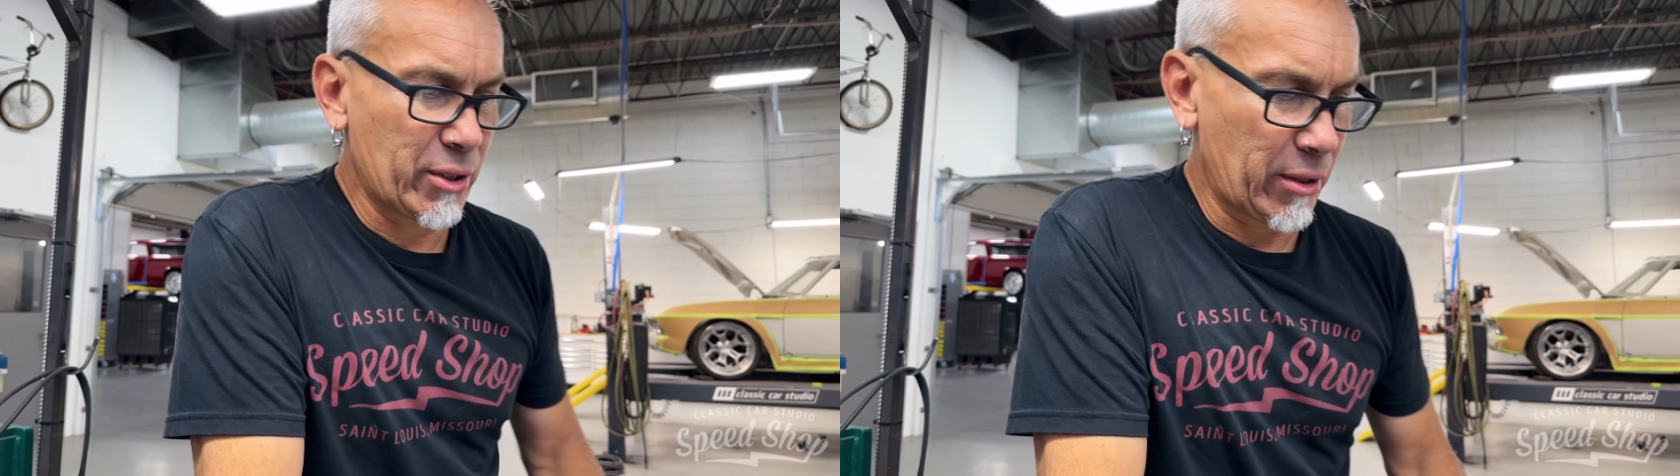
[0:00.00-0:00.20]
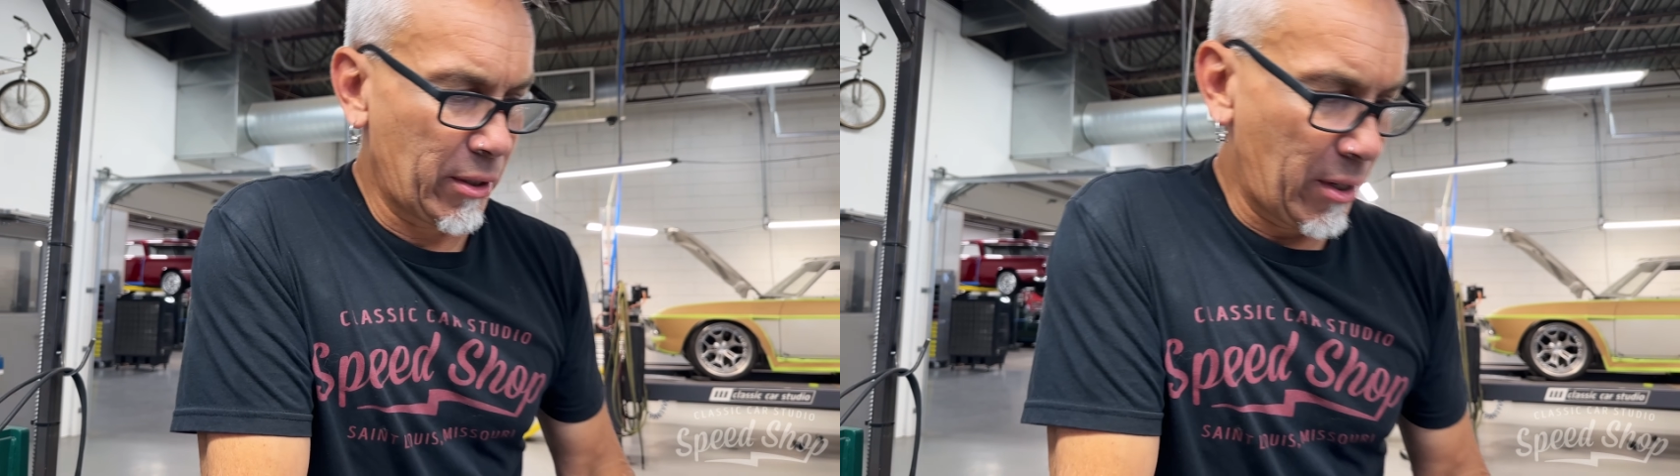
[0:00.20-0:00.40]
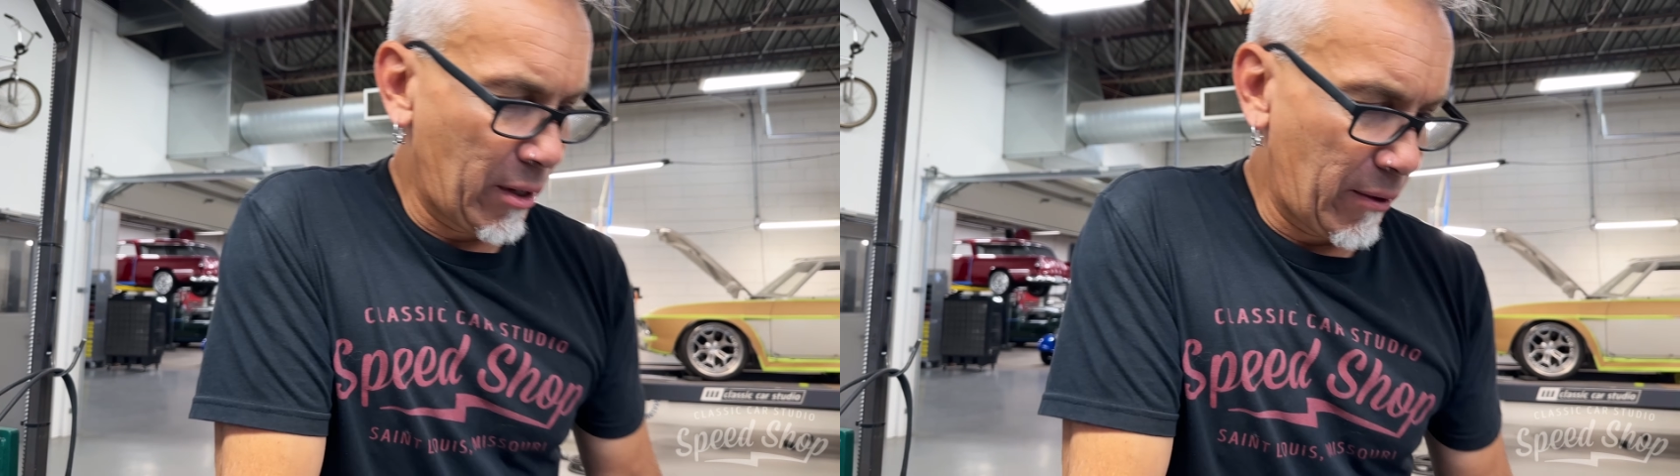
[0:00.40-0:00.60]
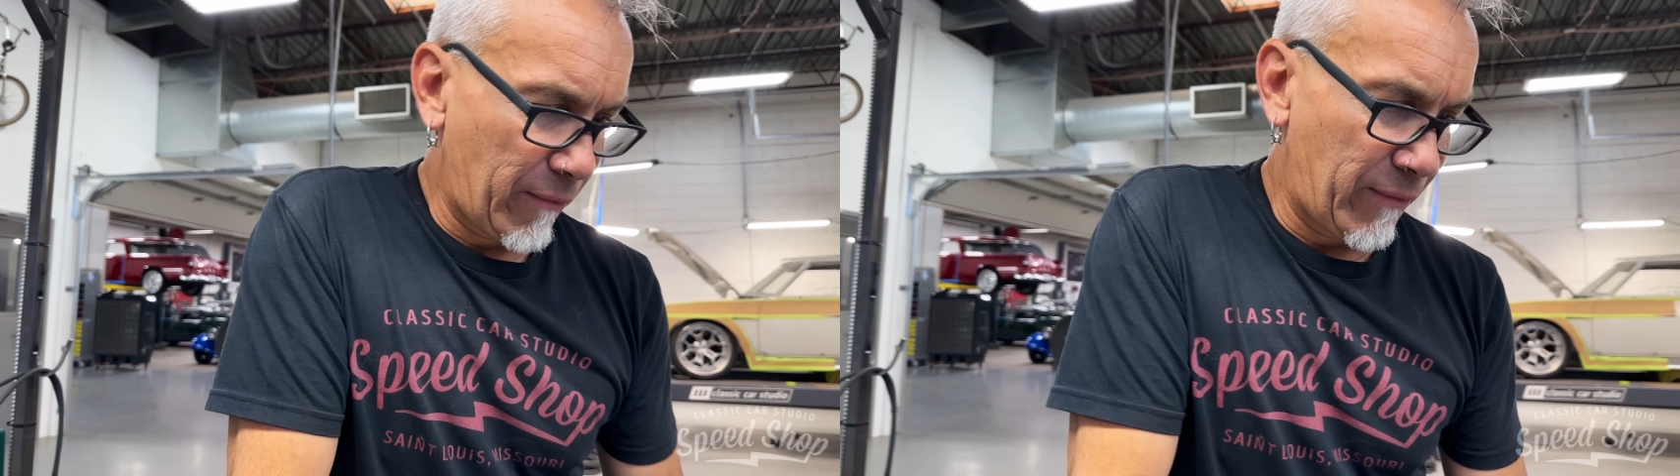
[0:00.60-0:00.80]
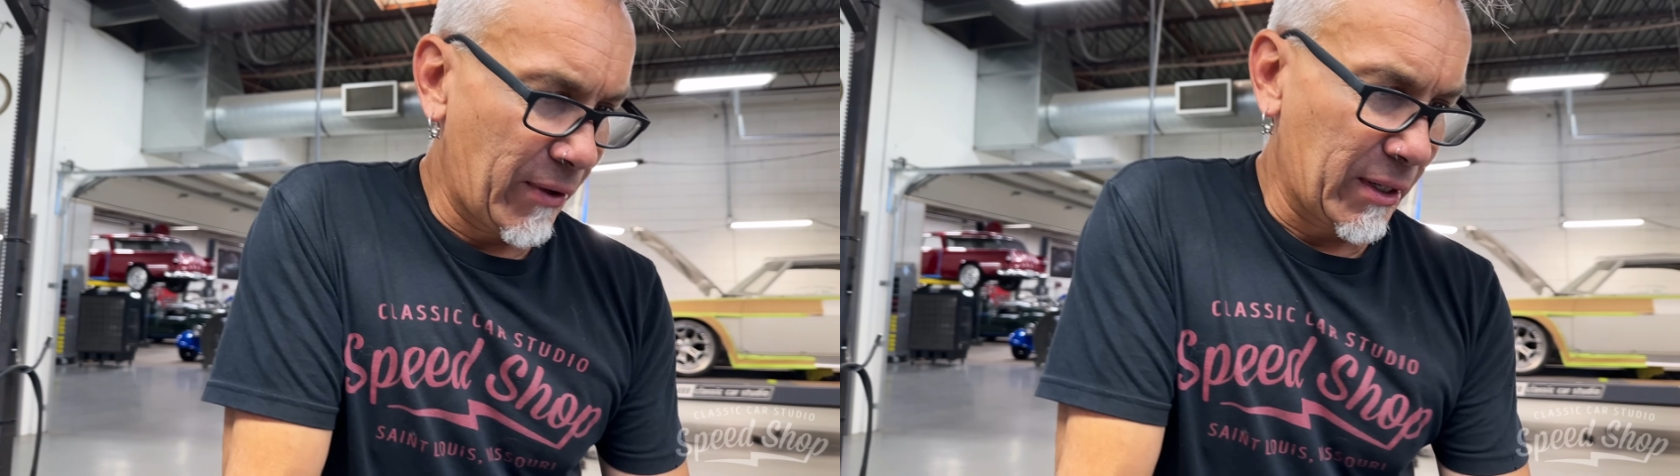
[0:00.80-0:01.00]
you
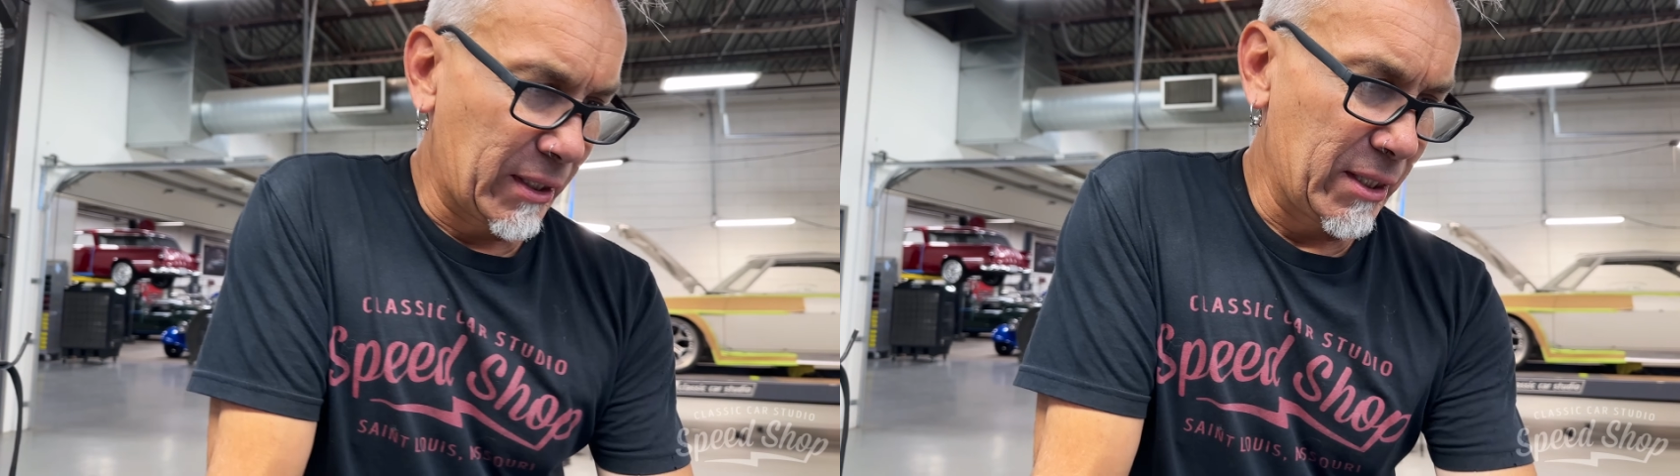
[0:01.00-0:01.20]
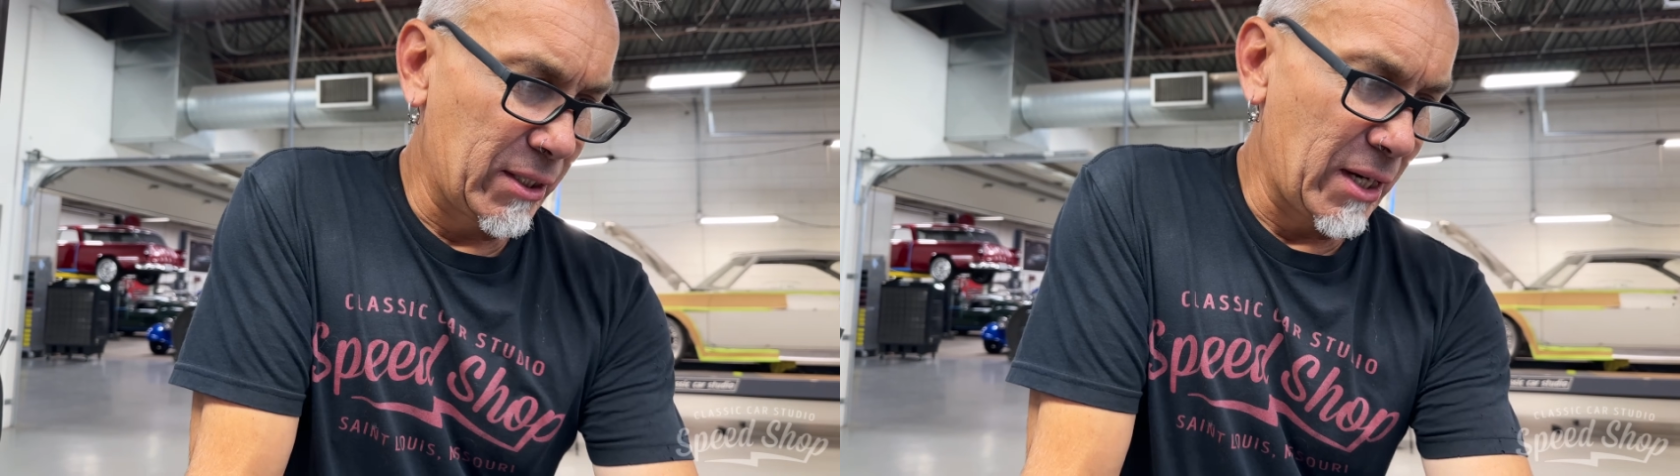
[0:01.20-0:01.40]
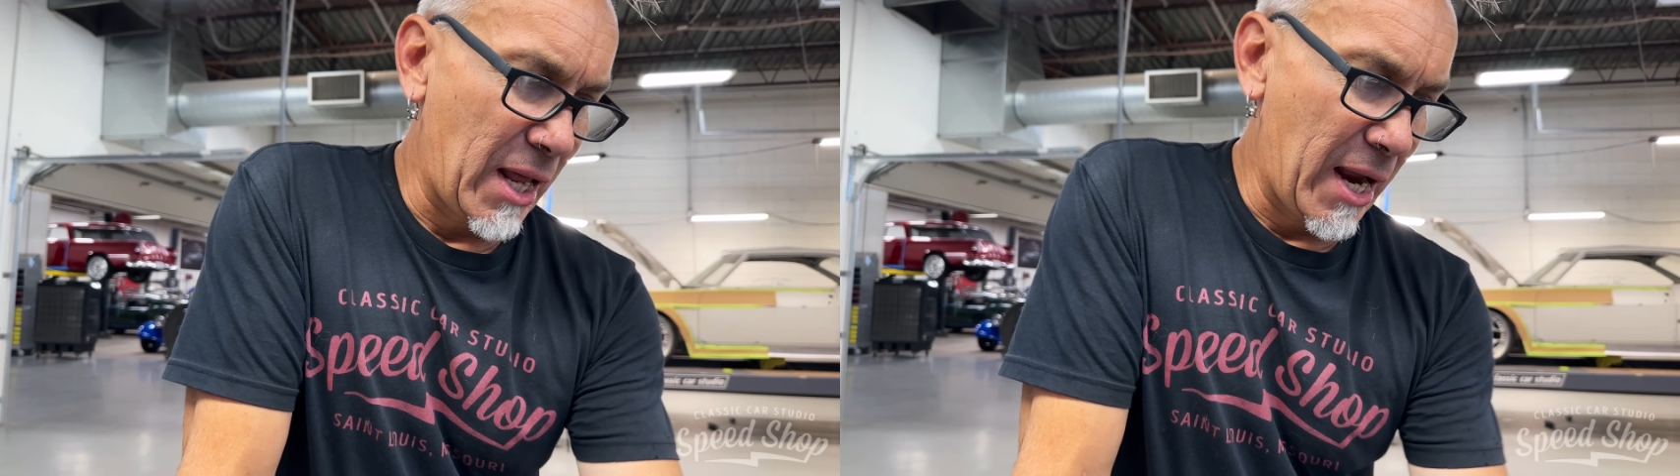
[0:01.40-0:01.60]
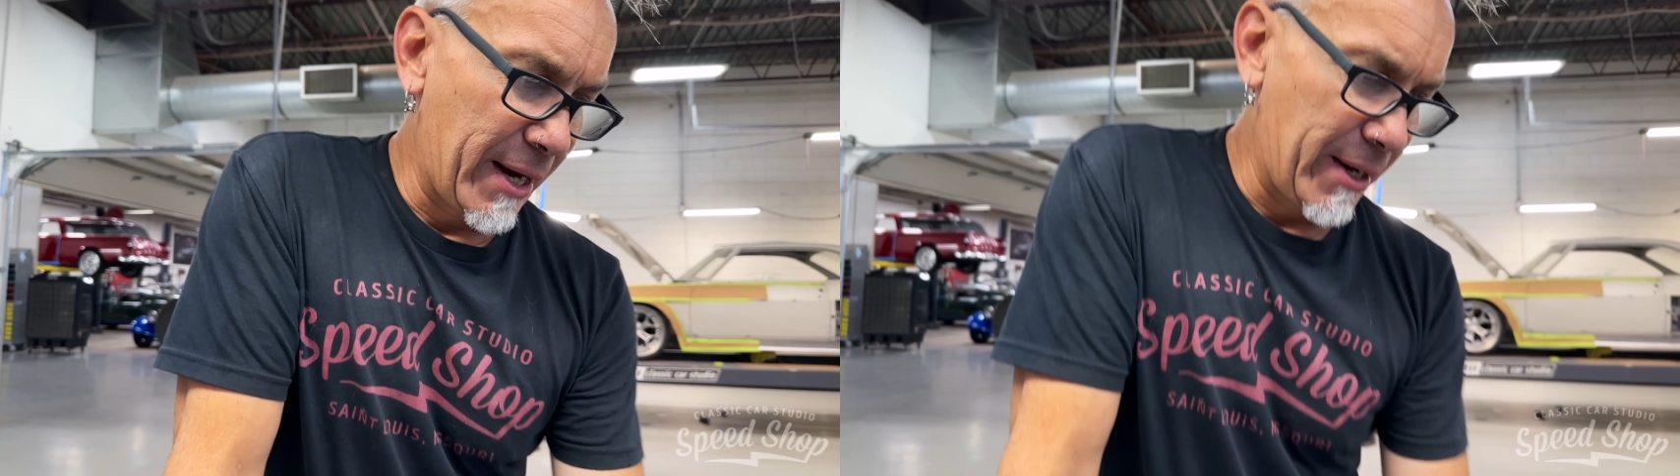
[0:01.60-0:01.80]
took this line